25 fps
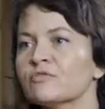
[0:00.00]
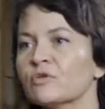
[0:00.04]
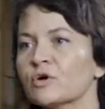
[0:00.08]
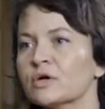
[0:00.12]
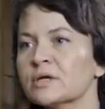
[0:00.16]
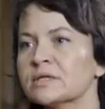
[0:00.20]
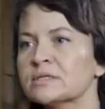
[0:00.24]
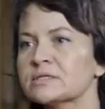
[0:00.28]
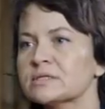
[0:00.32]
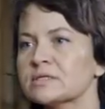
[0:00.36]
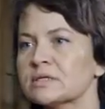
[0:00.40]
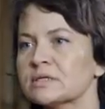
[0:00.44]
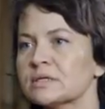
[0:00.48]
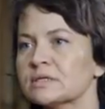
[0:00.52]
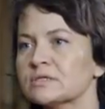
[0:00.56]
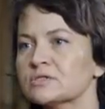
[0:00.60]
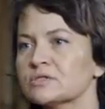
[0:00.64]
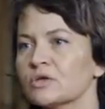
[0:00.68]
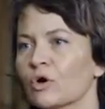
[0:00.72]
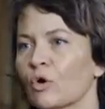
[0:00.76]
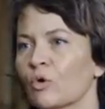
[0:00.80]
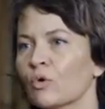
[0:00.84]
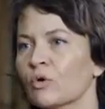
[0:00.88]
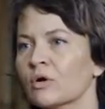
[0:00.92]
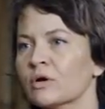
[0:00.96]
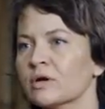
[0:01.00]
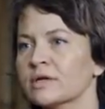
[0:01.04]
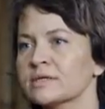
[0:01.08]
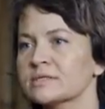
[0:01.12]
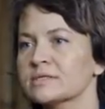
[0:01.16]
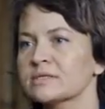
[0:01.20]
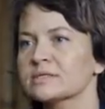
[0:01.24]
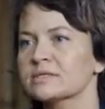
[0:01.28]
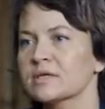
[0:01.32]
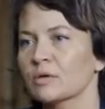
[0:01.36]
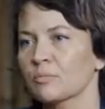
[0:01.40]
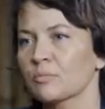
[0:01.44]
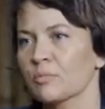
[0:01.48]
for instance, or
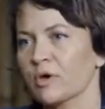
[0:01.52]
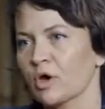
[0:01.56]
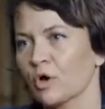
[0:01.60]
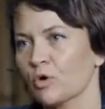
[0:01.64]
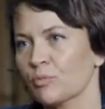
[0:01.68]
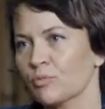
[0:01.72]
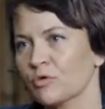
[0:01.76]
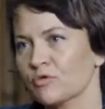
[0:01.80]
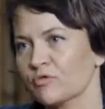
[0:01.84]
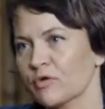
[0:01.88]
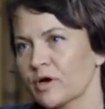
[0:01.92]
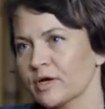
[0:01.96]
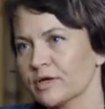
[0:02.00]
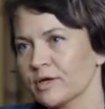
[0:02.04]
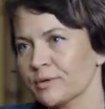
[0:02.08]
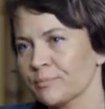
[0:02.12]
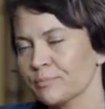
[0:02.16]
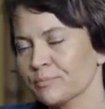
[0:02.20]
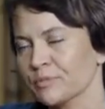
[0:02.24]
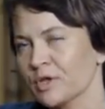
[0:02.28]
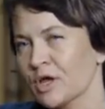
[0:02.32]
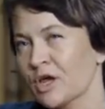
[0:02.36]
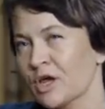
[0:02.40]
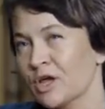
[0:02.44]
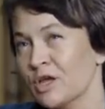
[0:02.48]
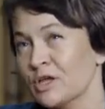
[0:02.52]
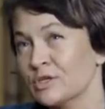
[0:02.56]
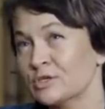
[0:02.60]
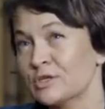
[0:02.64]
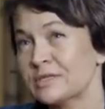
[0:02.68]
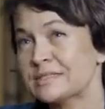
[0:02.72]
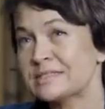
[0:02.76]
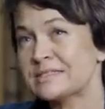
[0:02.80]
existing power provider. The